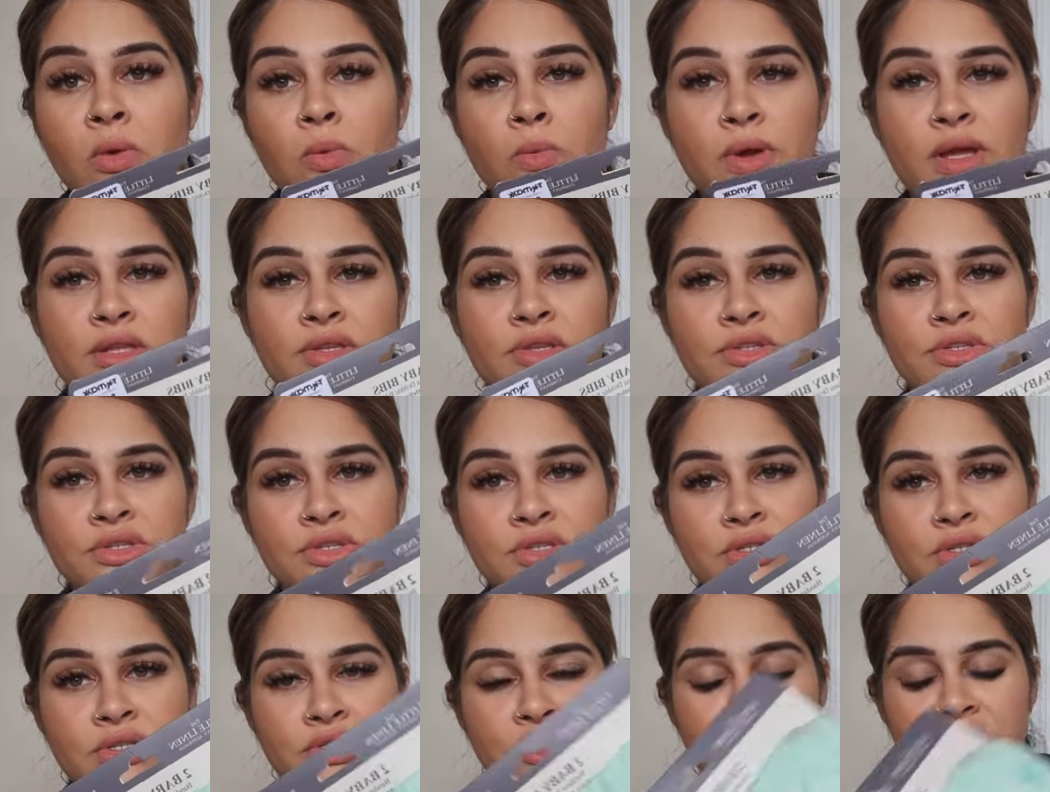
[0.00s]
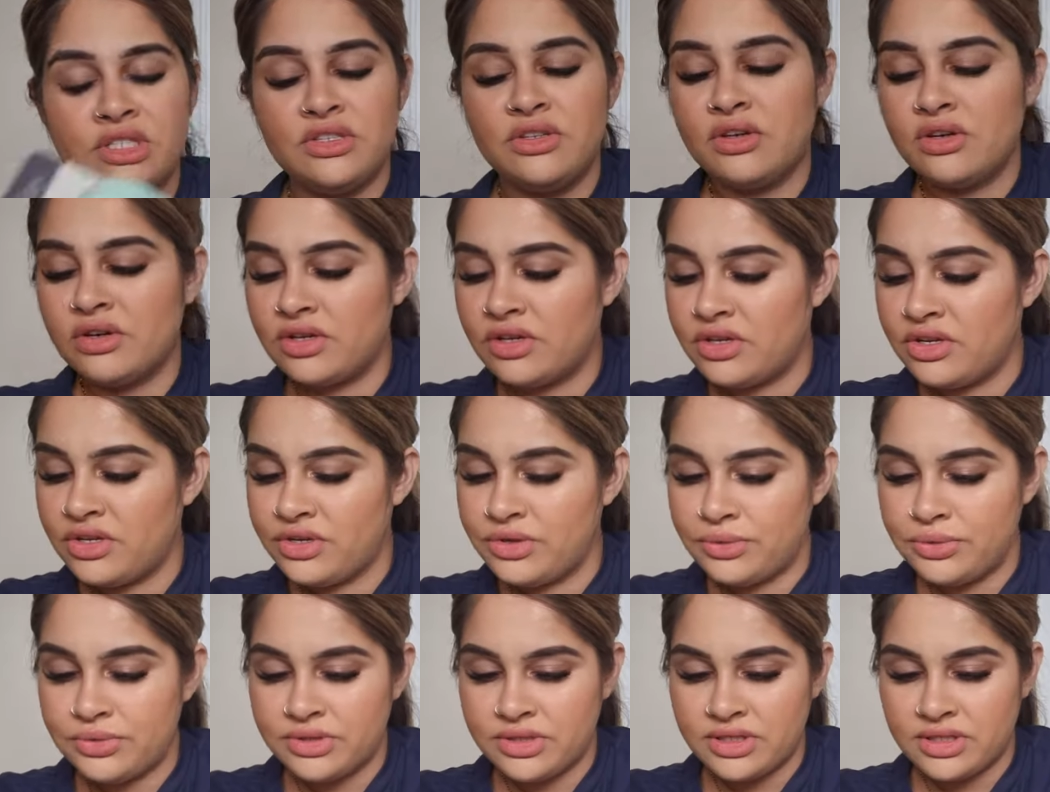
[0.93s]
which she's not going to
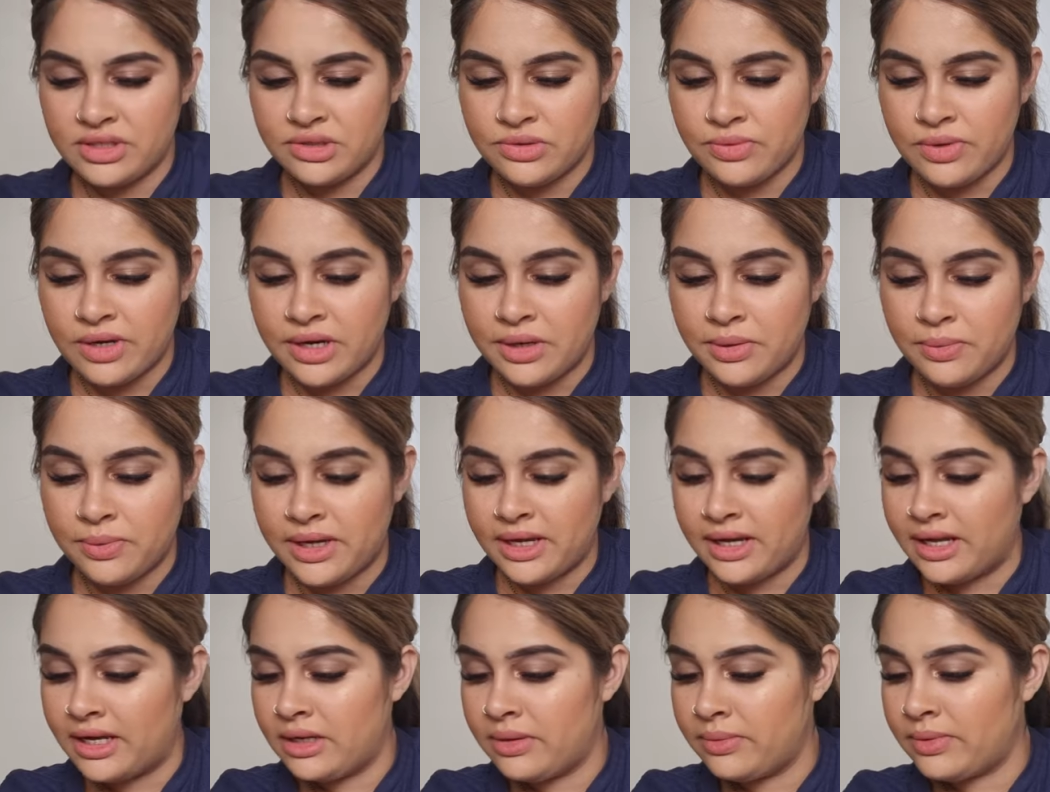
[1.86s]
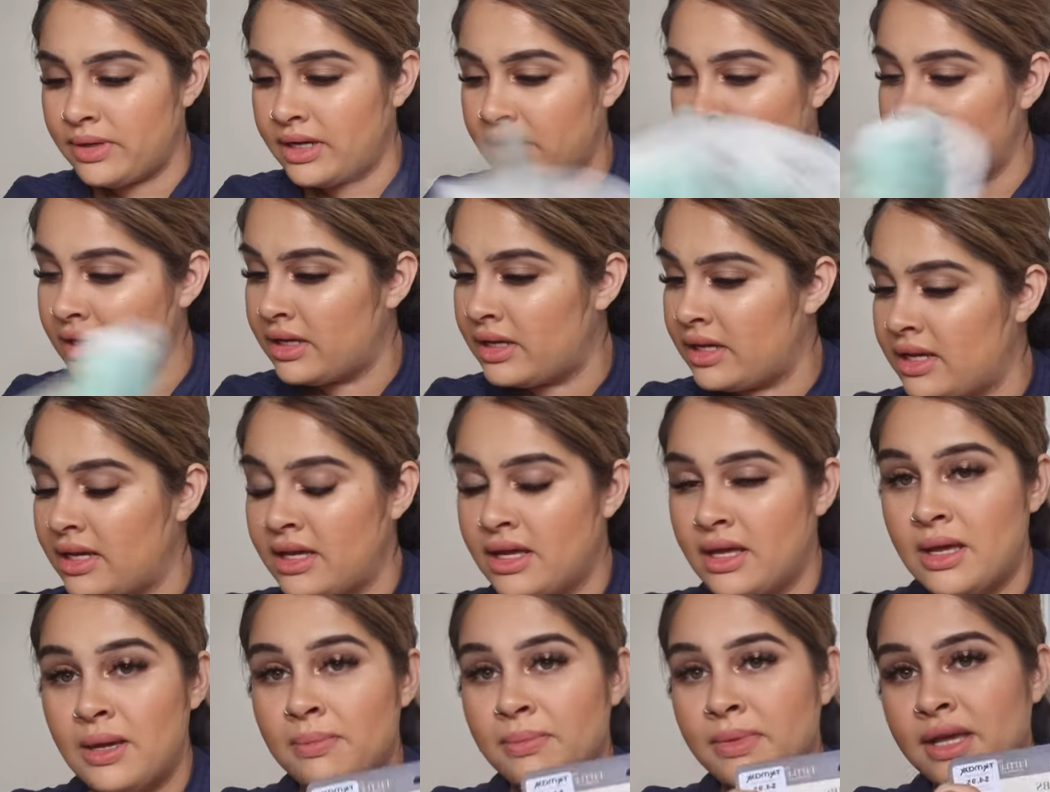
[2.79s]
use this right away anyway.
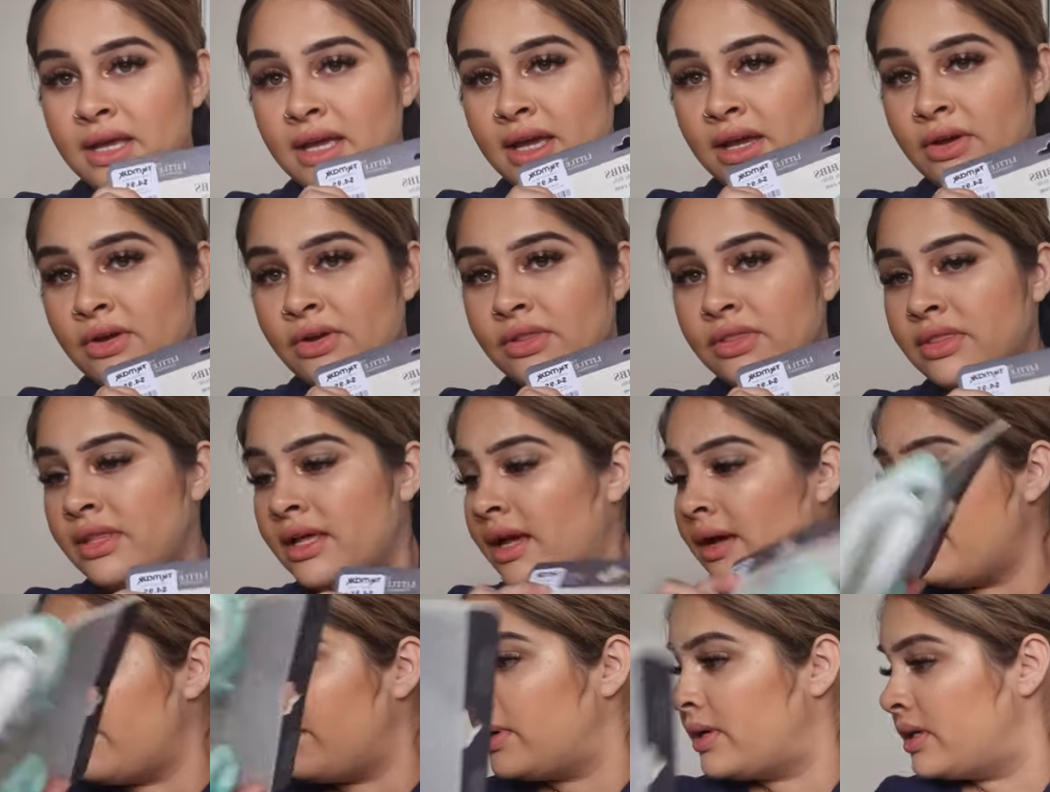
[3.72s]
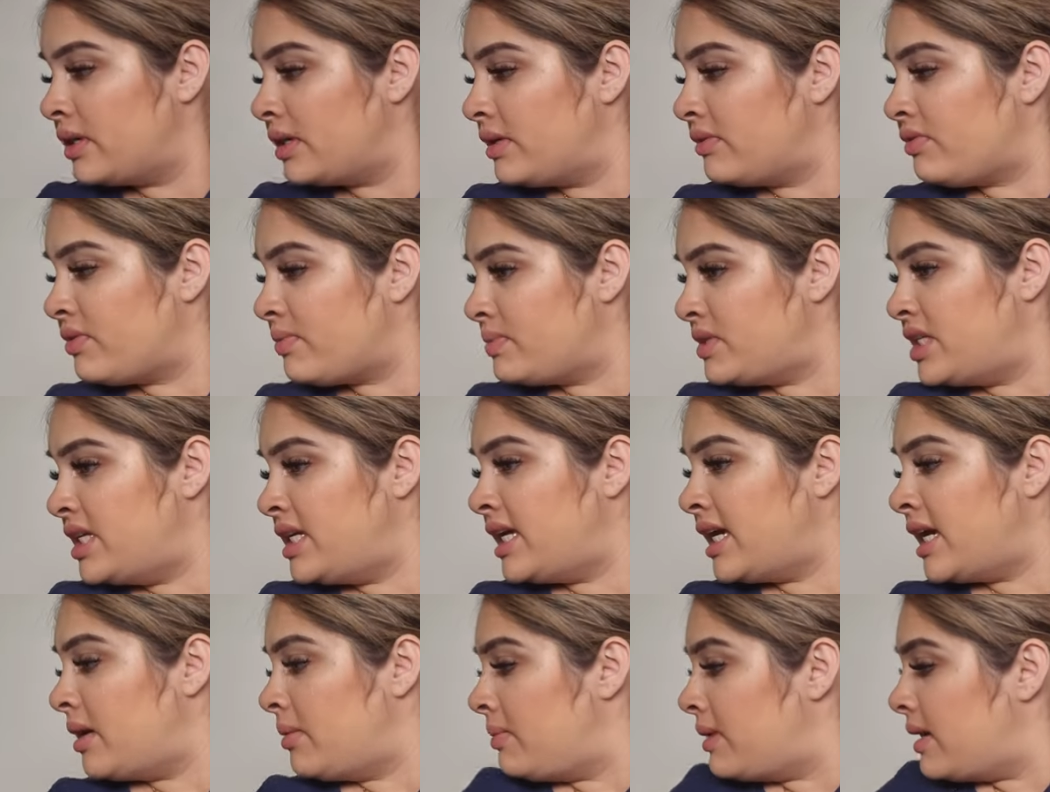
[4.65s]
Yeah, I got that one from
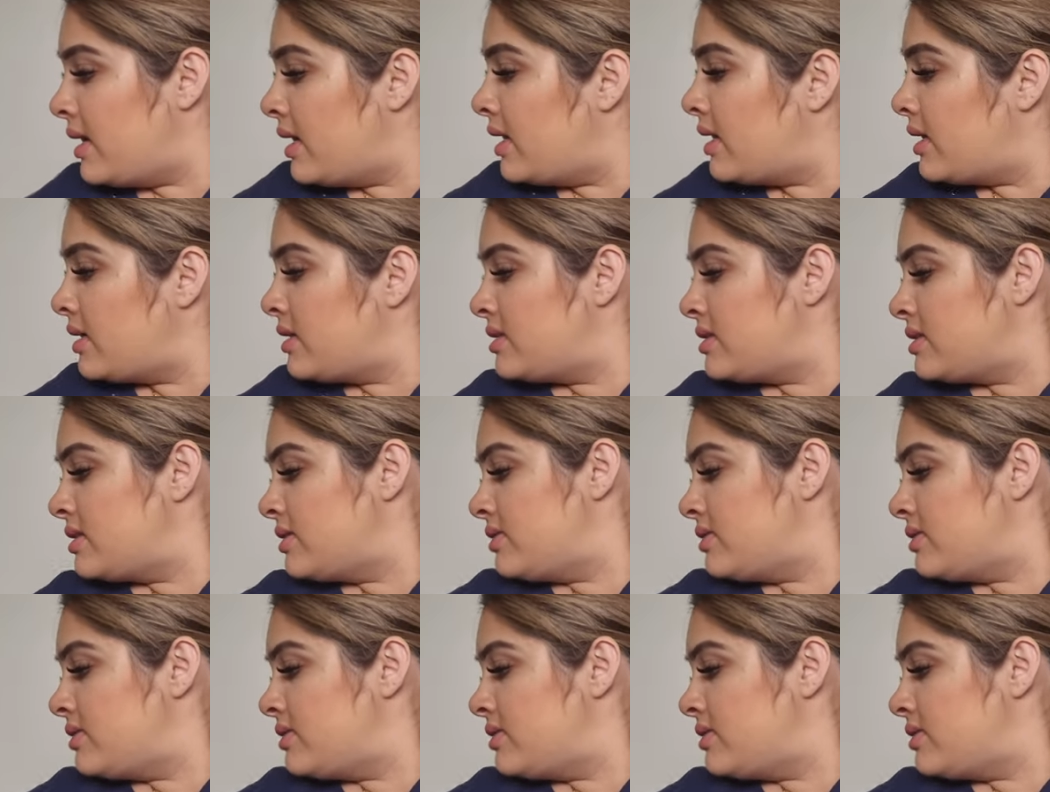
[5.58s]
TK Maxx